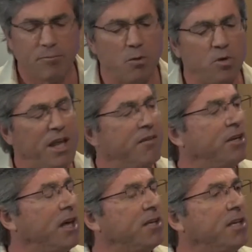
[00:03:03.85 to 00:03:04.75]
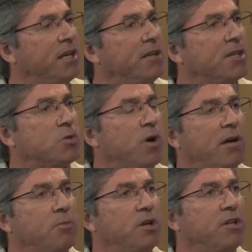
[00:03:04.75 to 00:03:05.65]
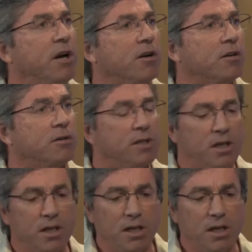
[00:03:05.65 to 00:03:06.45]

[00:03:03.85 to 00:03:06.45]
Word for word: They wouldn't have any idea, and that's why I put in the article,